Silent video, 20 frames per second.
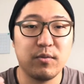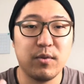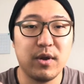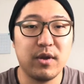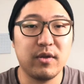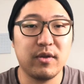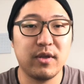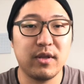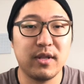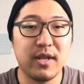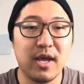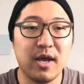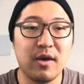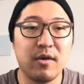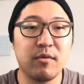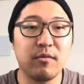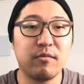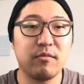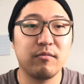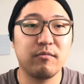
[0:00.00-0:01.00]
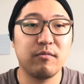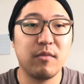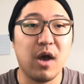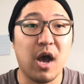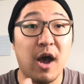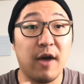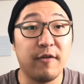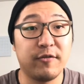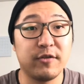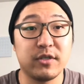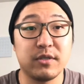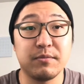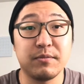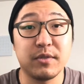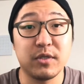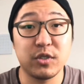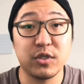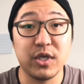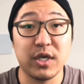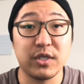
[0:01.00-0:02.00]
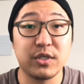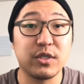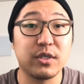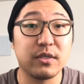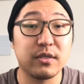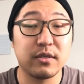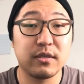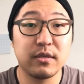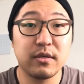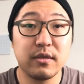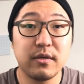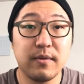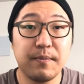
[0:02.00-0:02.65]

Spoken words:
where you can now offer some suggestions.